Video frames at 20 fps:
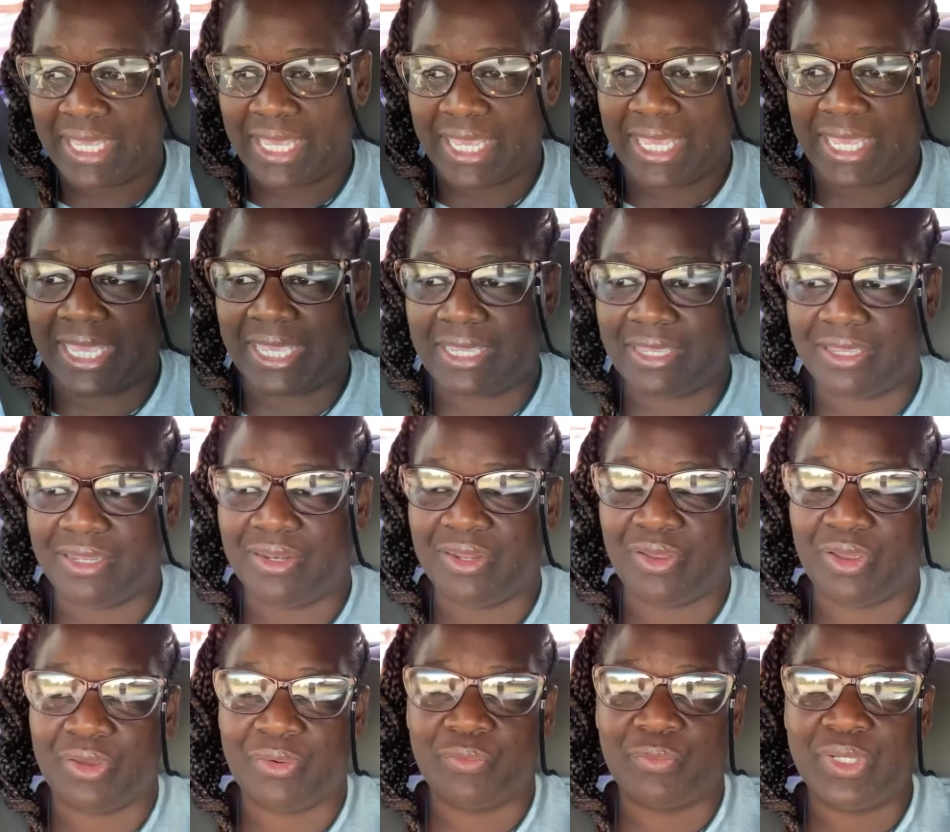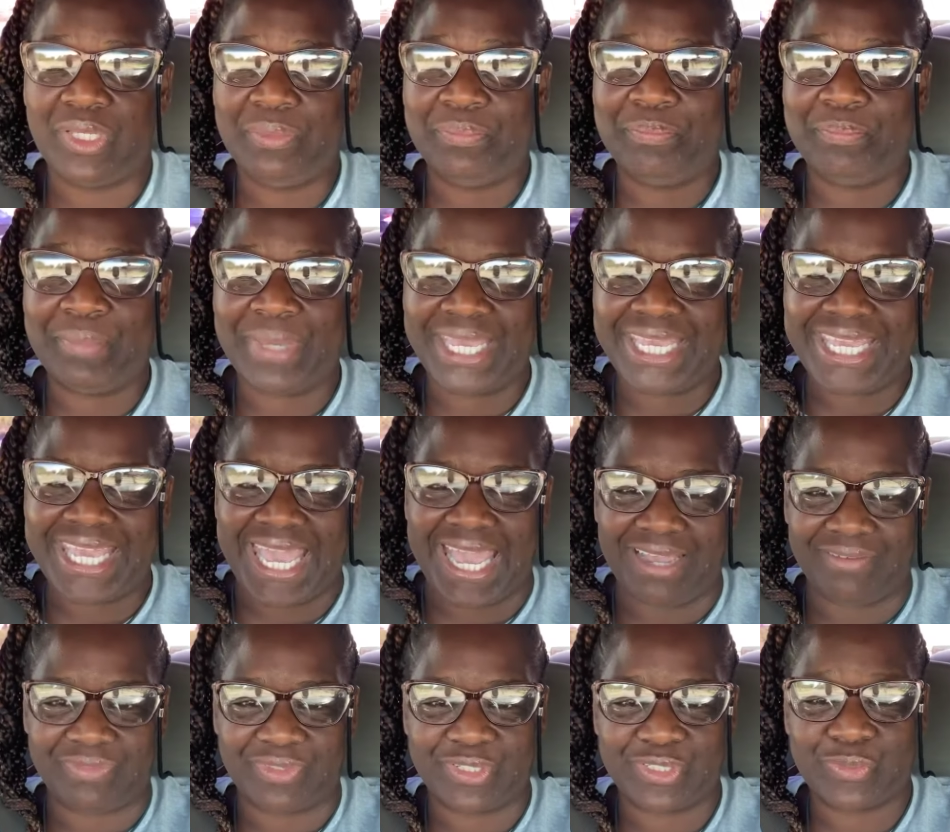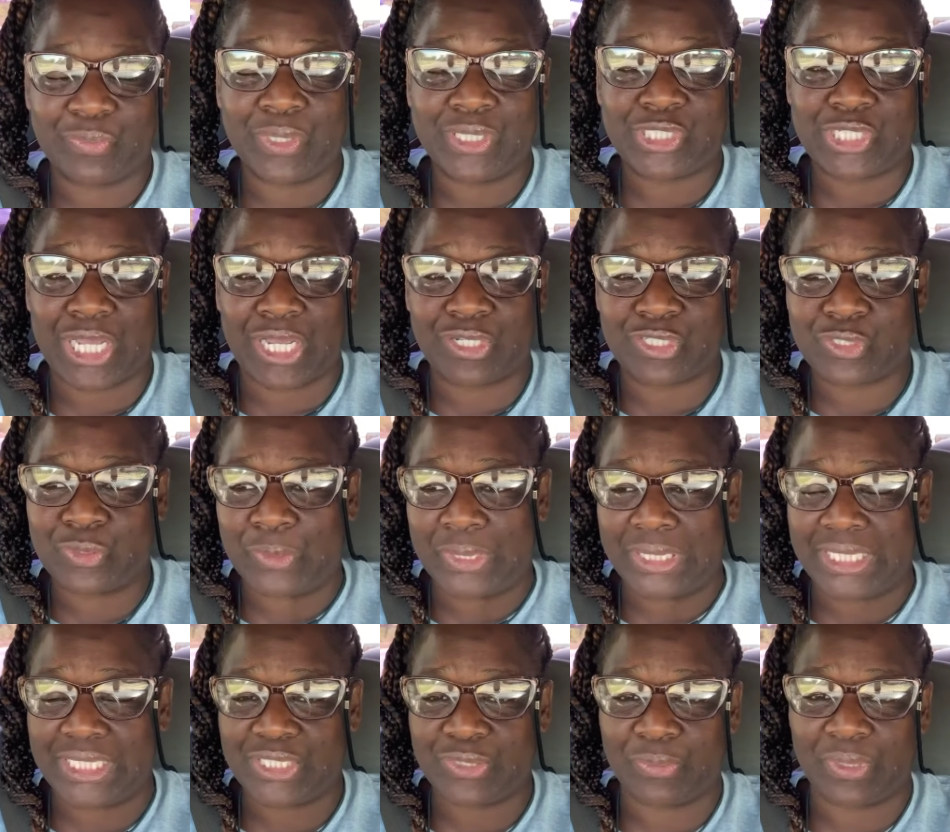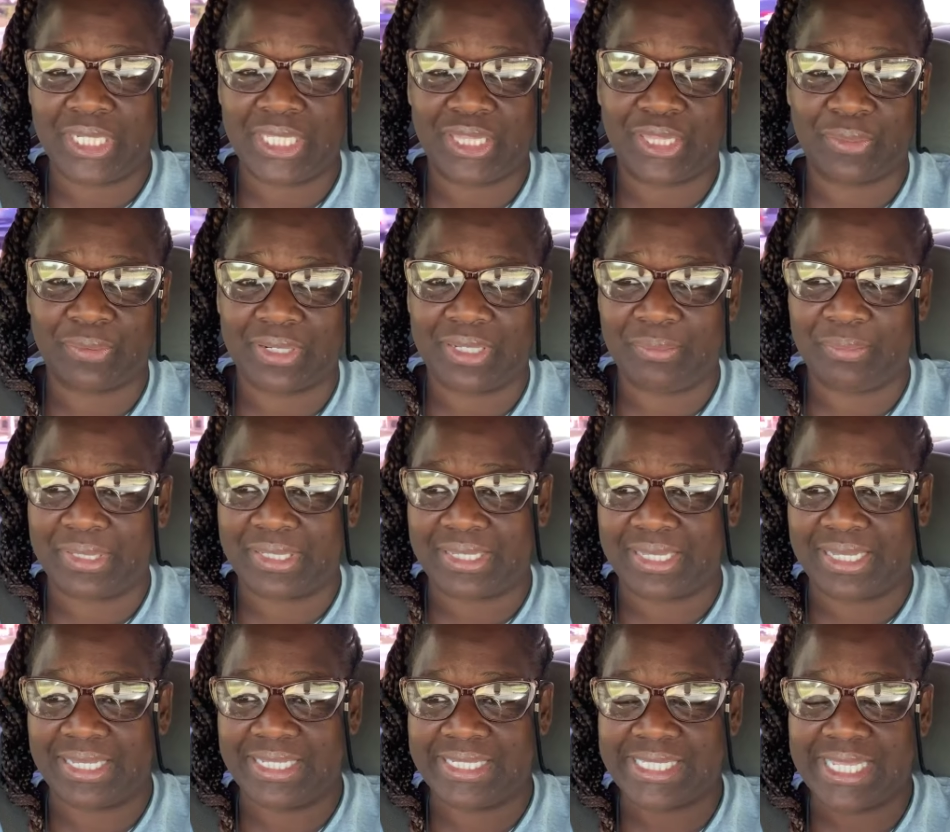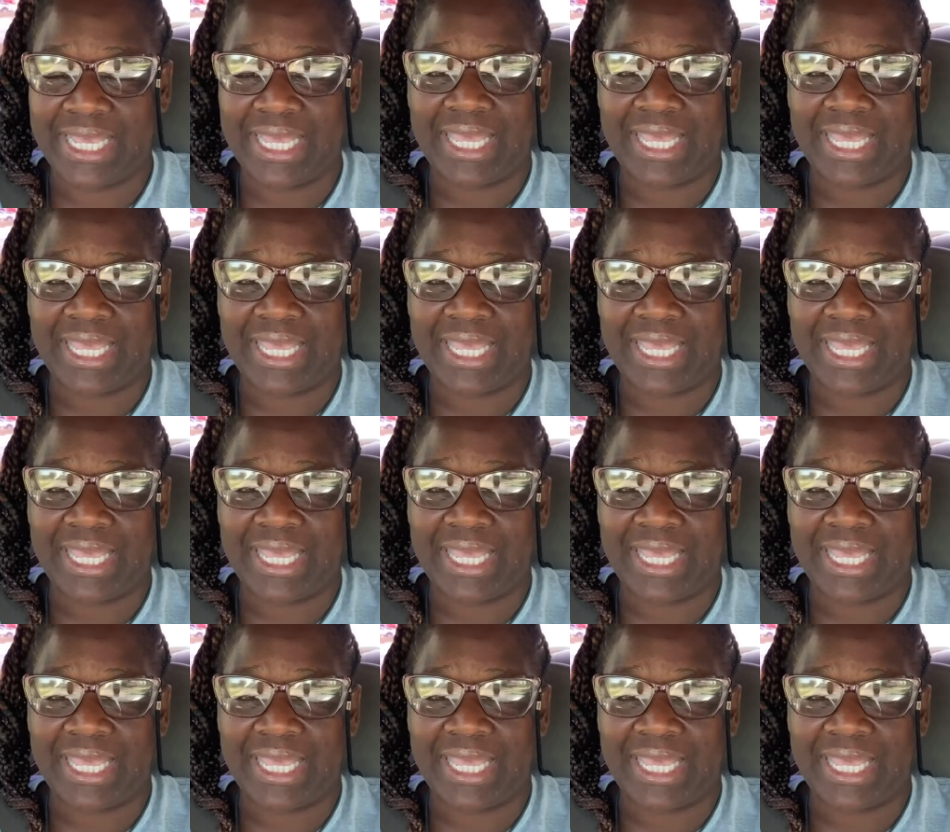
And we may have to switch out 2023, because